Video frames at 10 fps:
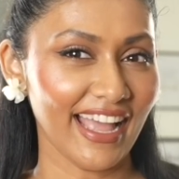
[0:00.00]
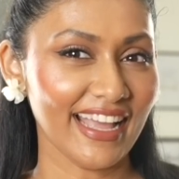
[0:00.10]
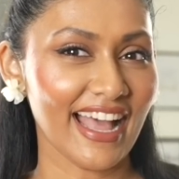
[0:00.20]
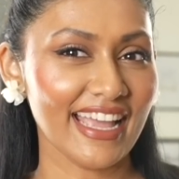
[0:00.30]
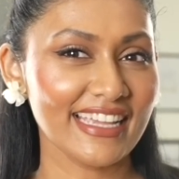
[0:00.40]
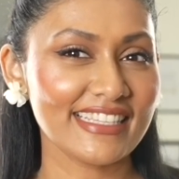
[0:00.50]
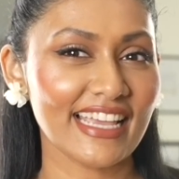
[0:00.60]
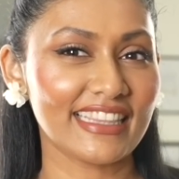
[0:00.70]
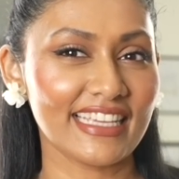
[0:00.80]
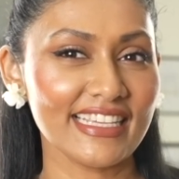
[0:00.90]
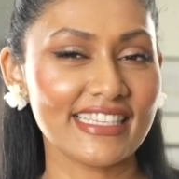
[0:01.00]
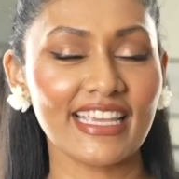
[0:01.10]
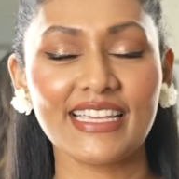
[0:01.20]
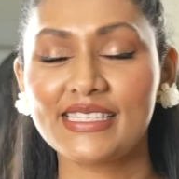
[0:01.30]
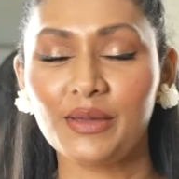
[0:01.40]
Hi guys, this
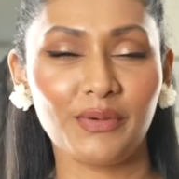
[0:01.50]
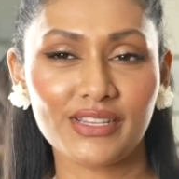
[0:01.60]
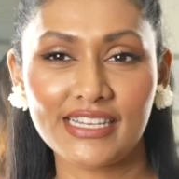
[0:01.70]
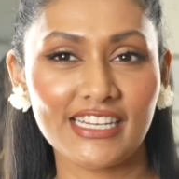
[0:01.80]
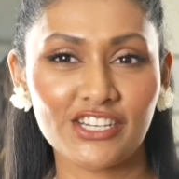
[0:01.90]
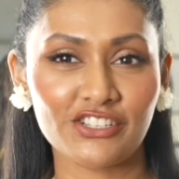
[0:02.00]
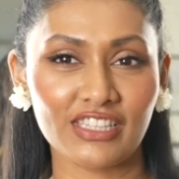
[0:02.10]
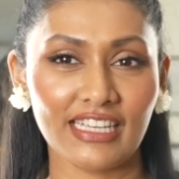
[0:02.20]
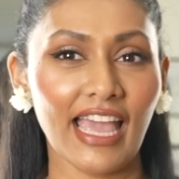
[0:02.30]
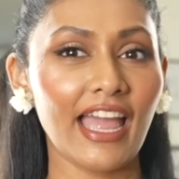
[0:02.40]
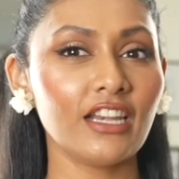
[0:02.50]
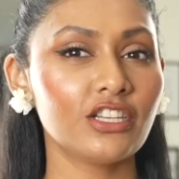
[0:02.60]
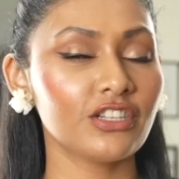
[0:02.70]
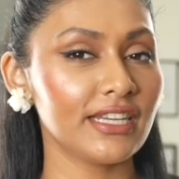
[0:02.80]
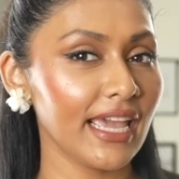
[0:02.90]
is Bosslady Shruti
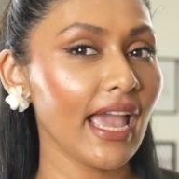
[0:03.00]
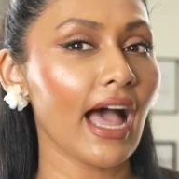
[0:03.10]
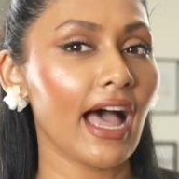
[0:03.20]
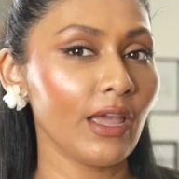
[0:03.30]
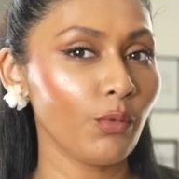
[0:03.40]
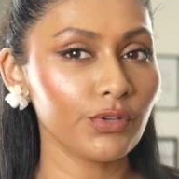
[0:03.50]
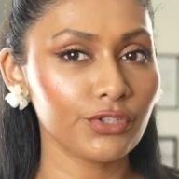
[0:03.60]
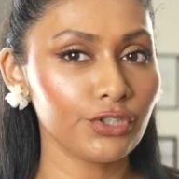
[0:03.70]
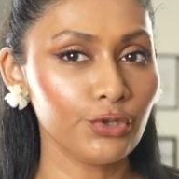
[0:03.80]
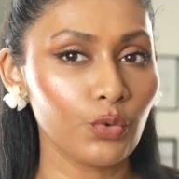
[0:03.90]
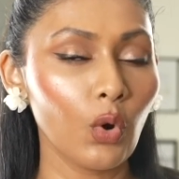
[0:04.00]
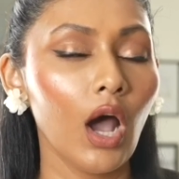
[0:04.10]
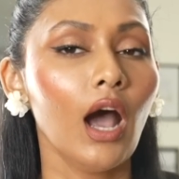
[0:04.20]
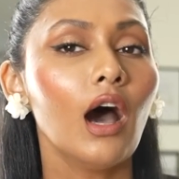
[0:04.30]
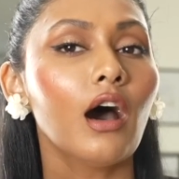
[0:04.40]
and today I wanted to
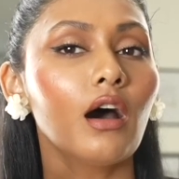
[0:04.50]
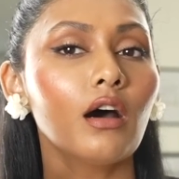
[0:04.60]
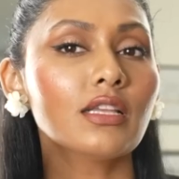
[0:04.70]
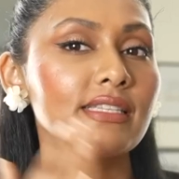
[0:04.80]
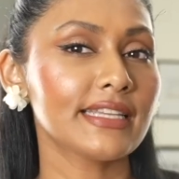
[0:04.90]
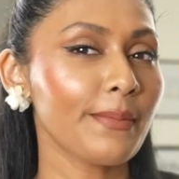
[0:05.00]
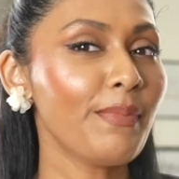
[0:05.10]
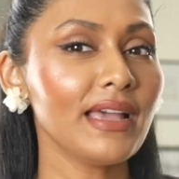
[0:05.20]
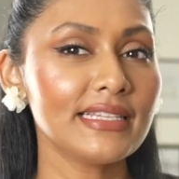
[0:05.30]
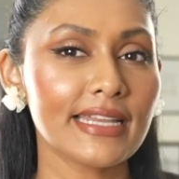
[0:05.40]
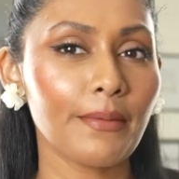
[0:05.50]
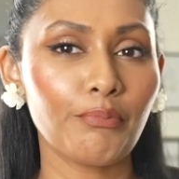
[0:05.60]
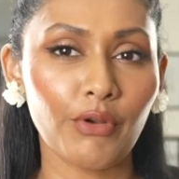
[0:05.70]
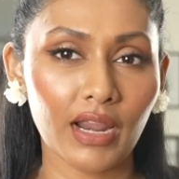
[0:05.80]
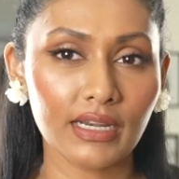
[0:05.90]
do a
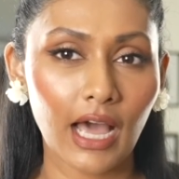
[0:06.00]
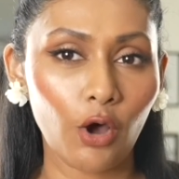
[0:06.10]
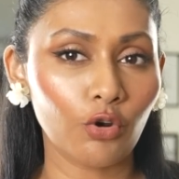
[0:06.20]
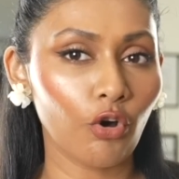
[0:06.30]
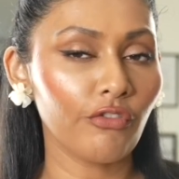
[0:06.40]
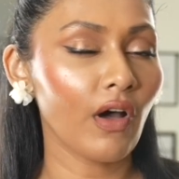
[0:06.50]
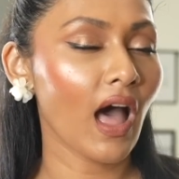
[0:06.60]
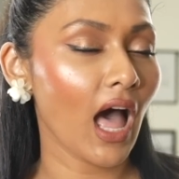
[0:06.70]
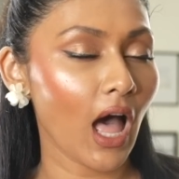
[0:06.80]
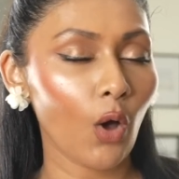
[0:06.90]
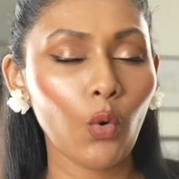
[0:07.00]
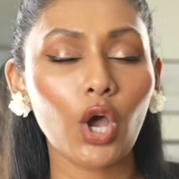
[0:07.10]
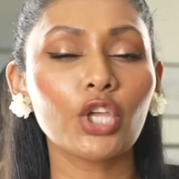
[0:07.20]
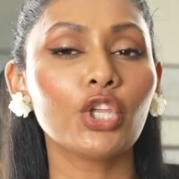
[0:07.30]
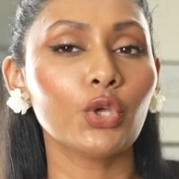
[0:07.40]
step-by-step breakdown of how
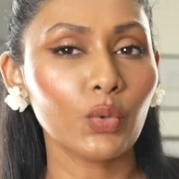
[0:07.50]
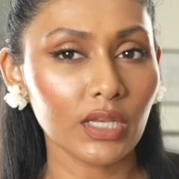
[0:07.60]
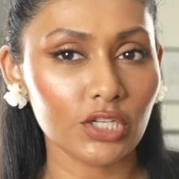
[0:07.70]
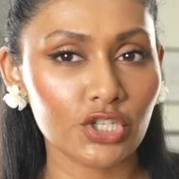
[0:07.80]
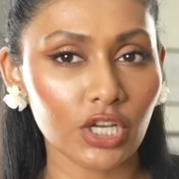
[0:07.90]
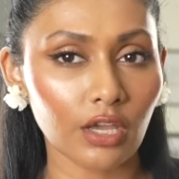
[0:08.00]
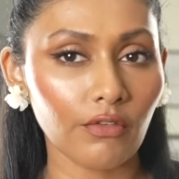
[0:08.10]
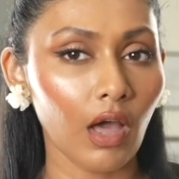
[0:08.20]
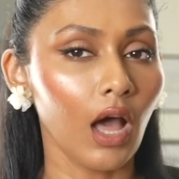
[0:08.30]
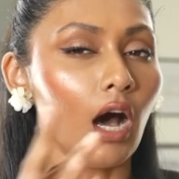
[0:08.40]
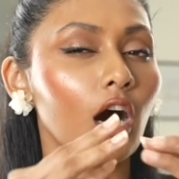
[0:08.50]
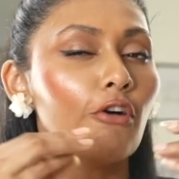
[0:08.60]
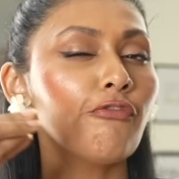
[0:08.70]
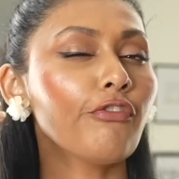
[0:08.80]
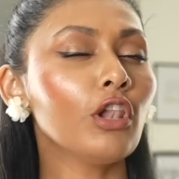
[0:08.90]
you can achieve
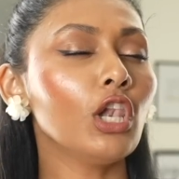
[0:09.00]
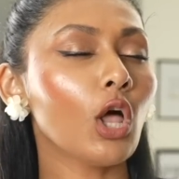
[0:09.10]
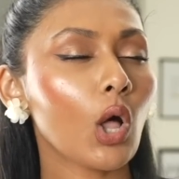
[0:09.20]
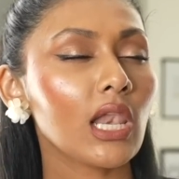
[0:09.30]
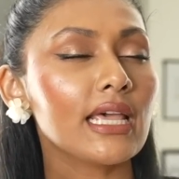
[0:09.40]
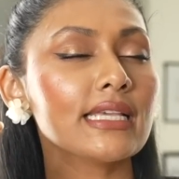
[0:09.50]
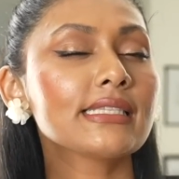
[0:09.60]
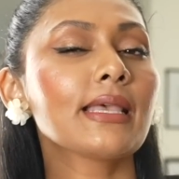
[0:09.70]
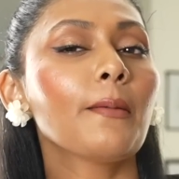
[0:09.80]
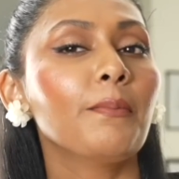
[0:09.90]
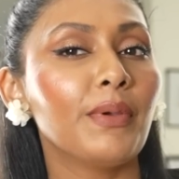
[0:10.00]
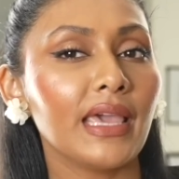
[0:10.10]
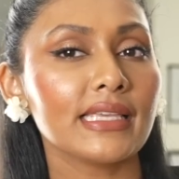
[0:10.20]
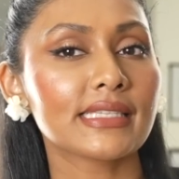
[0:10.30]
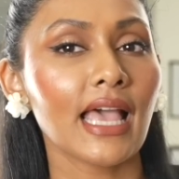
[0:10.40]
a flawless
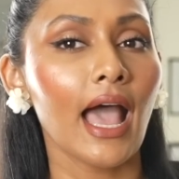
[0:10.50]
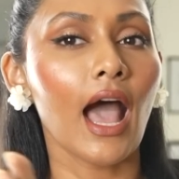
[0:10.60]
base.